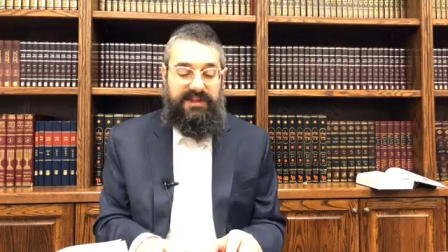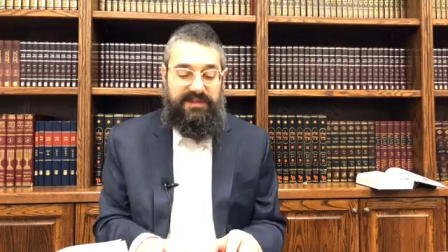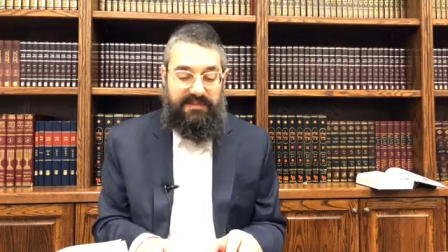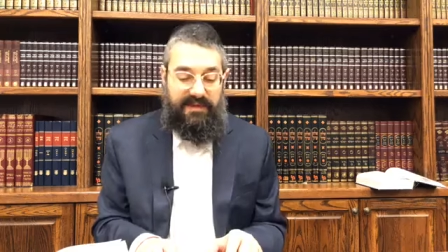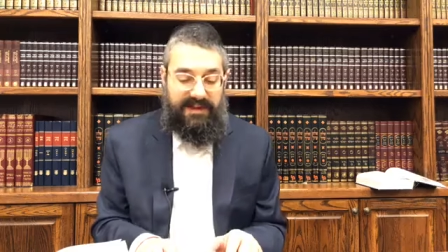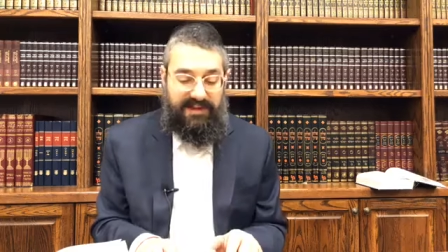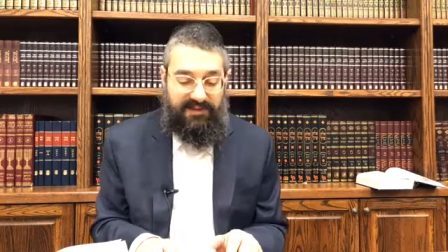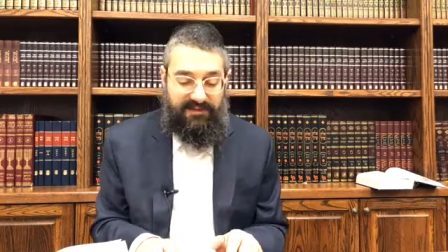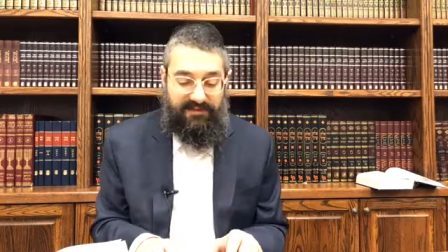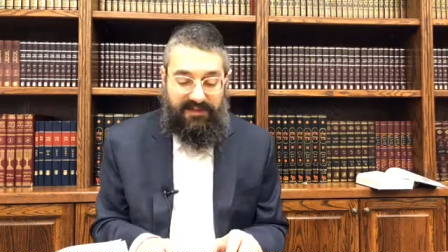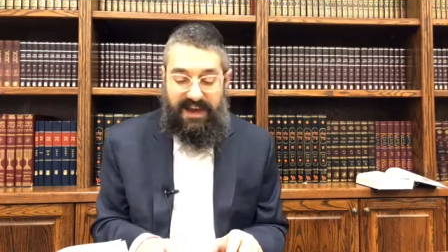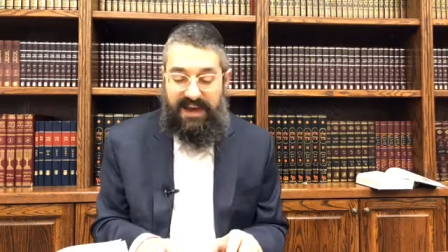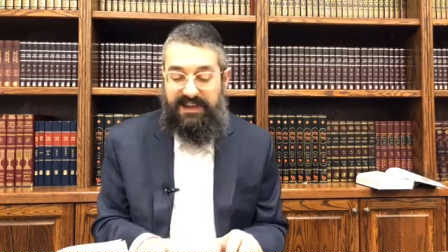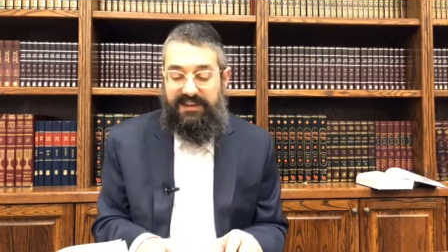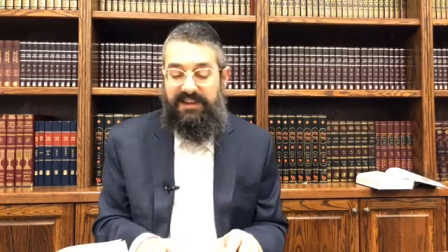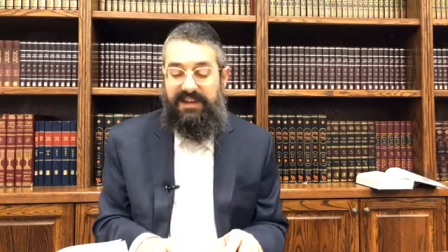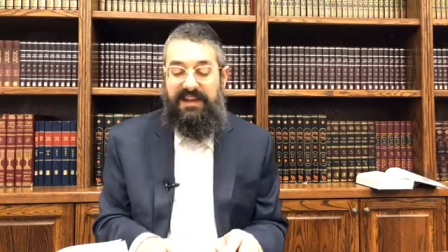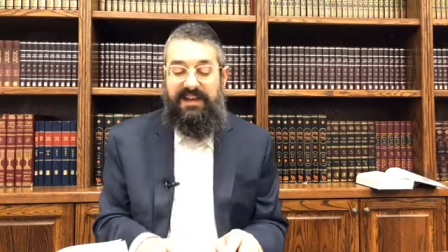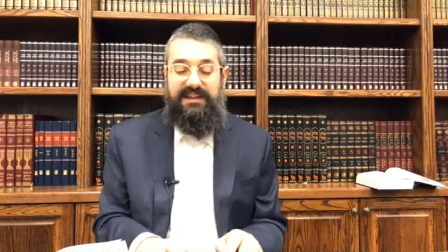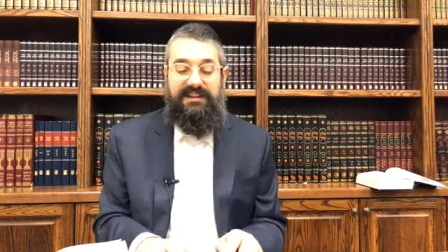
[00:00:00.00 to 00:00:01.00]
despite the
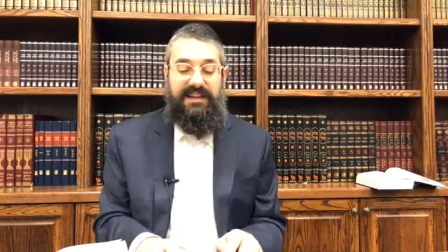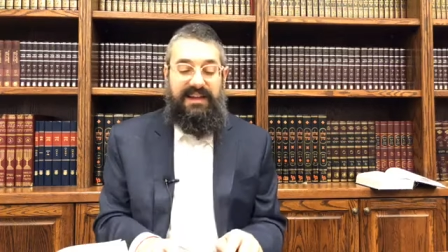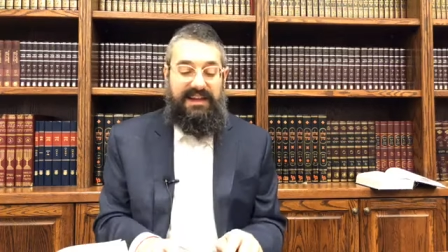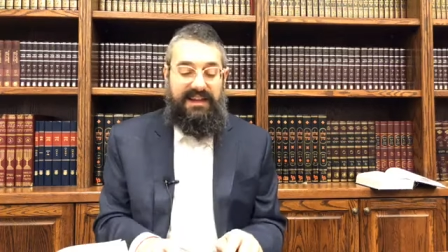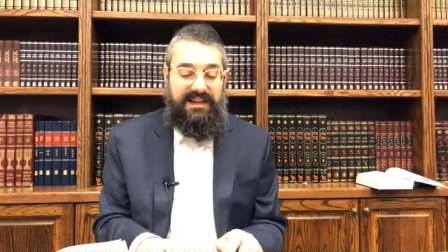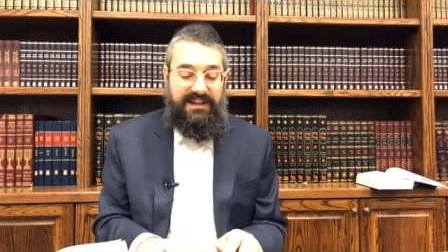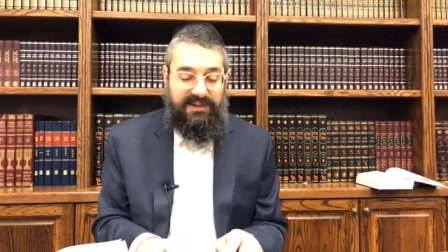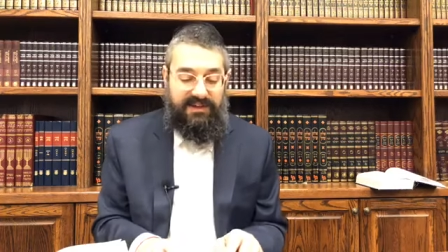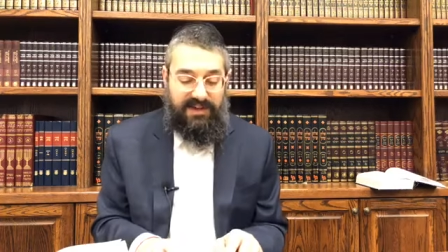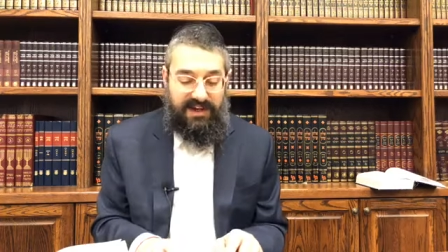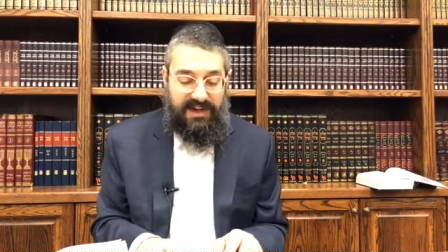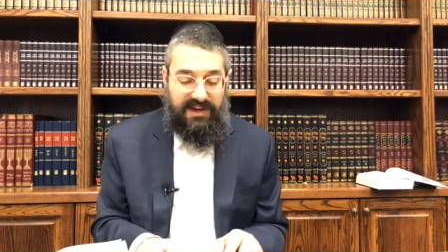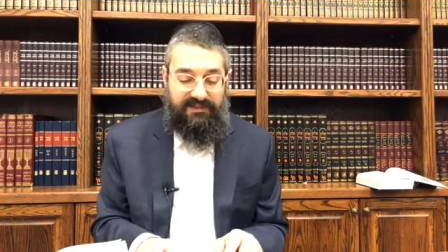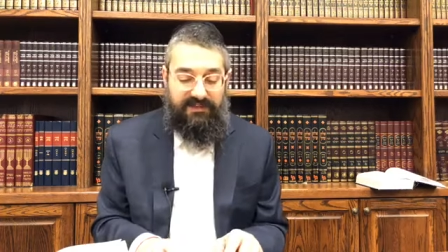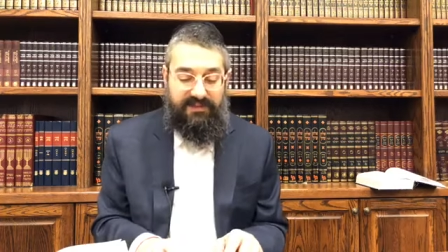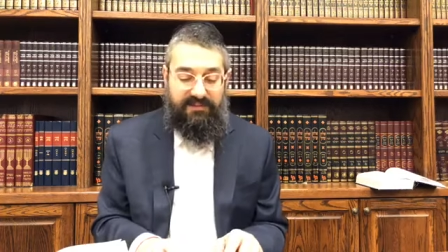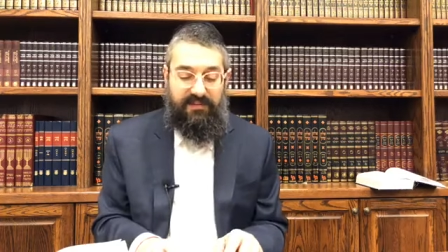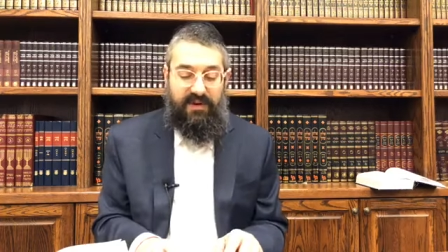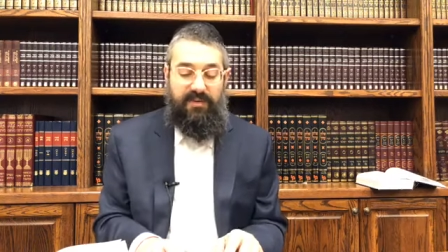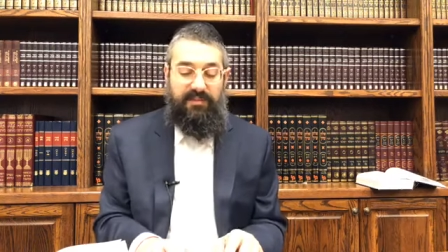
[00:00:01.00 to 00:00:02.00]
fact that each and
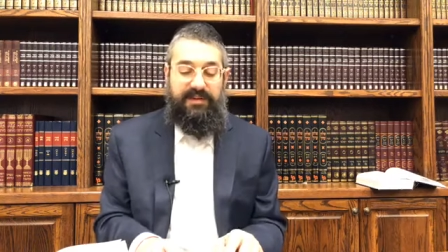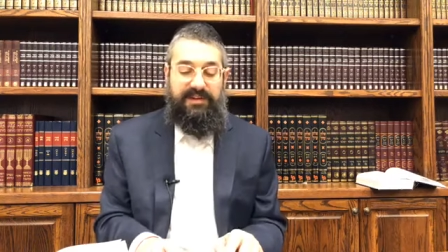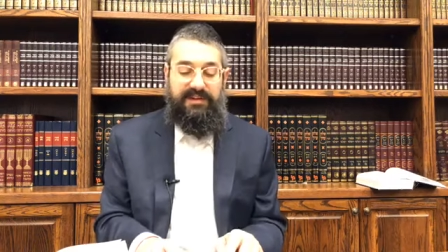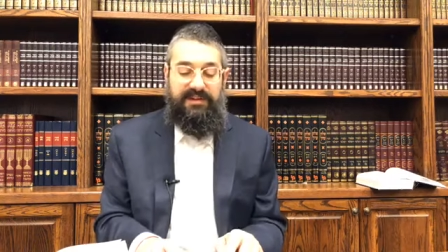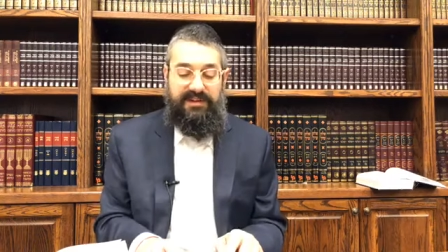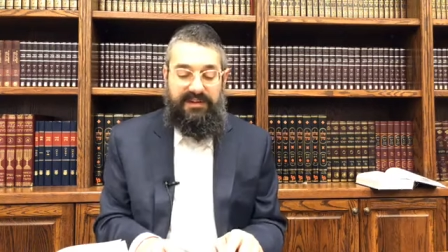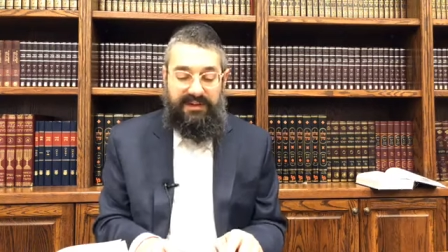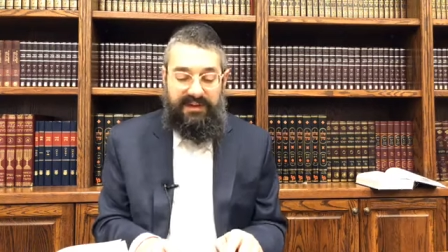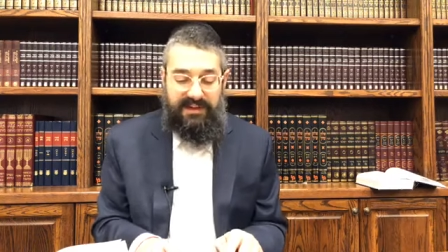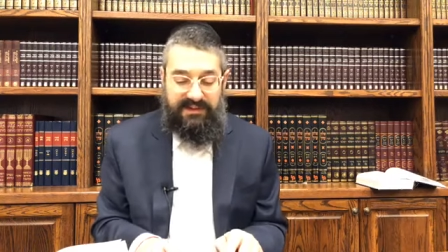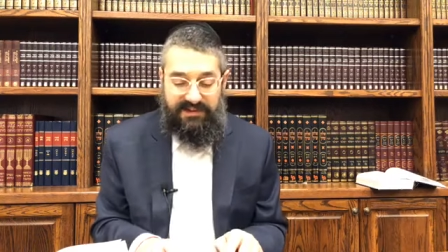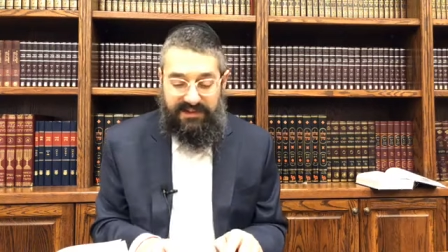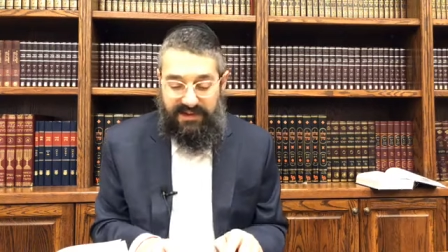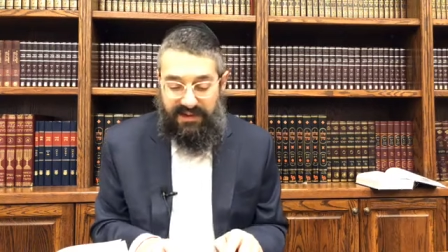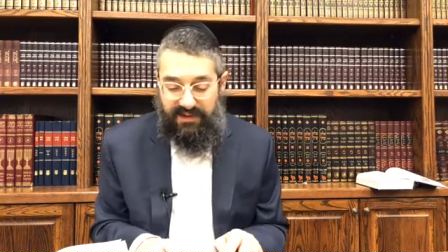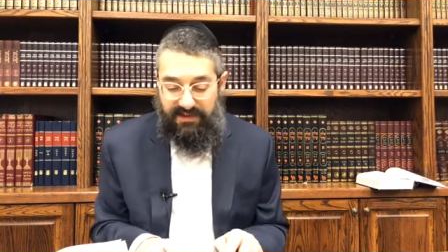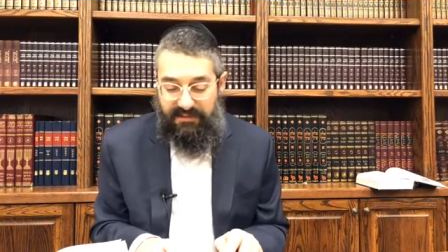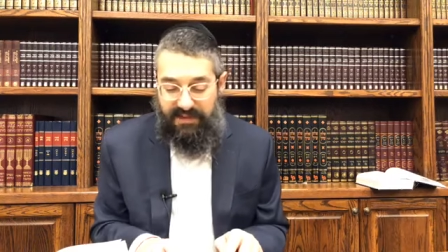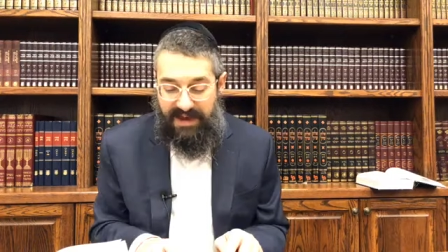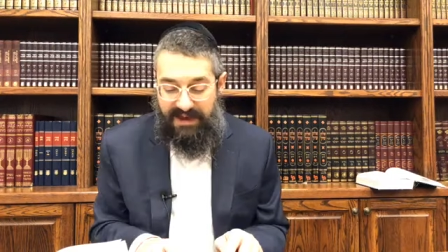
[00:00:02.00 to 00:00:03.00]
every moment is
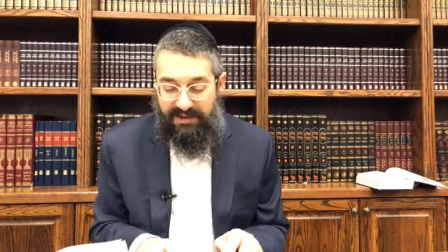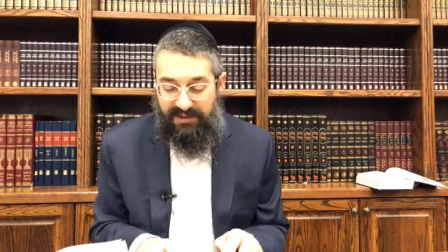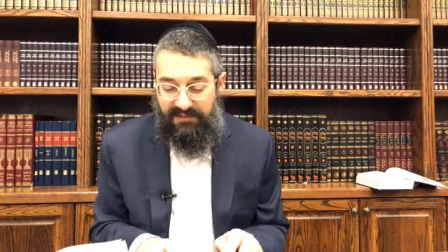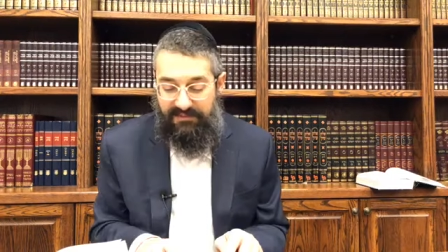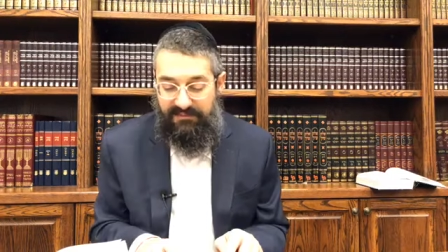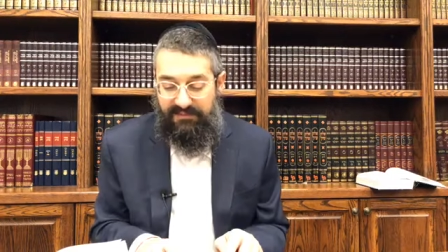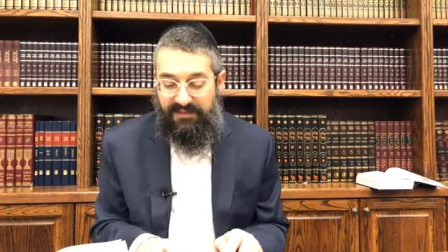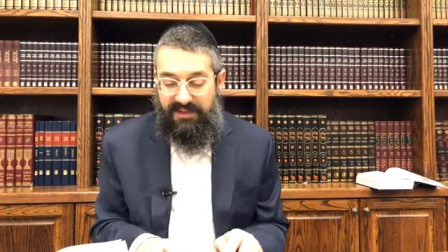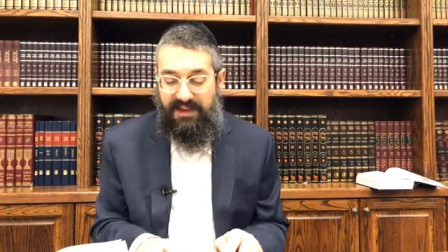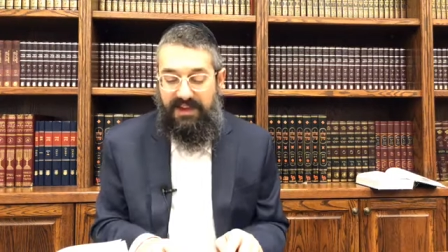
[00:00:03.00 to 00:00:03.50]
another battle,